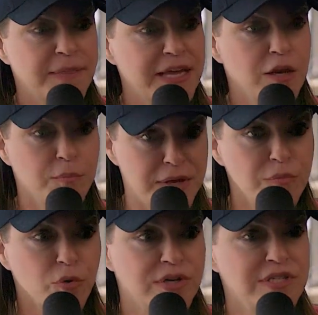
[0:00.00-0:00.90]
be
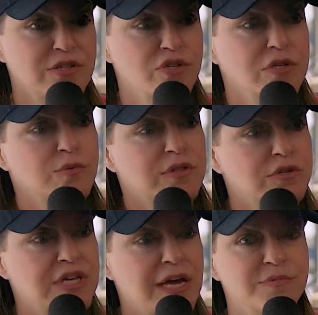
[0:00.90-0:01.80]
more intentional with her
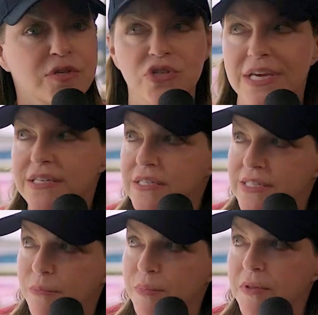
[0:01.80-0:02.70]
time. So she had to
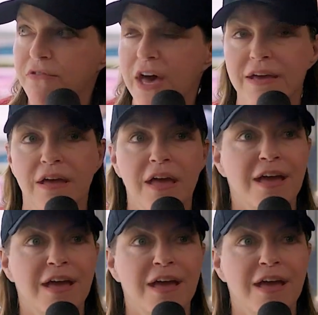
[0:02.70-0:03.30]
simplify.